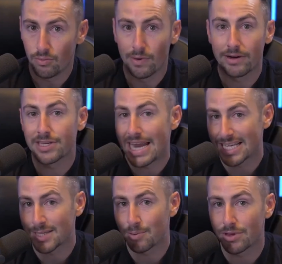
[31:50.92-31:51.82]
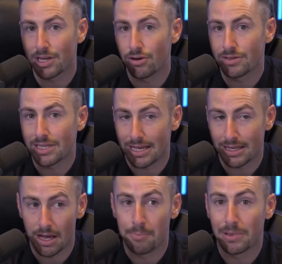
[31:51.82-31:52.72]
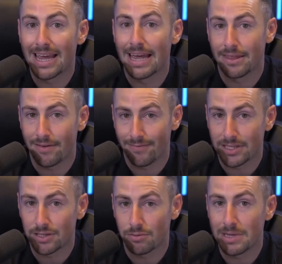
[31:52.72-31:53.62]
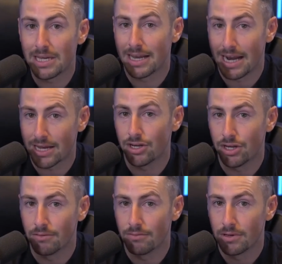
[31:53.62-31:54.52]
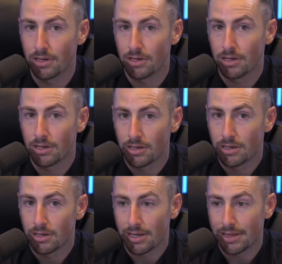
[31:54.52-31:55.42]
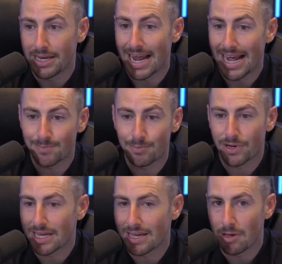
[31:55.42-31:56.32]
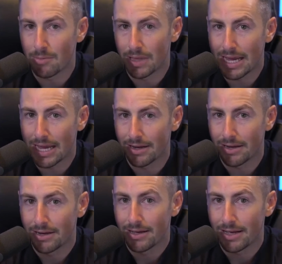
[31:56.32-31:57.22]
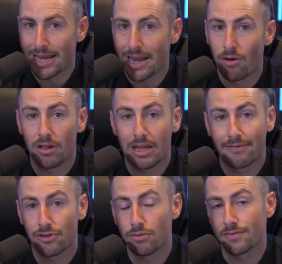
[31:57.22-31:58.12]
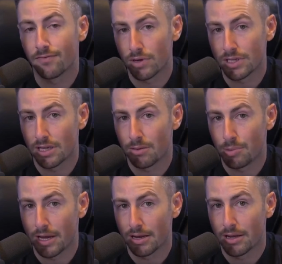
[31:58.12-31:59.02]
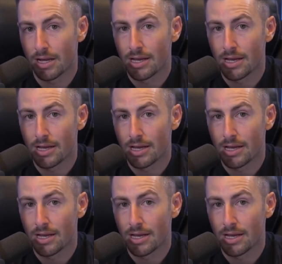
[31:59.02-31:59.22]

Where's an expert that knows a plan that fits with me that I could do? And then an expert can give me a plan. And now all I have to do is focus on the plan.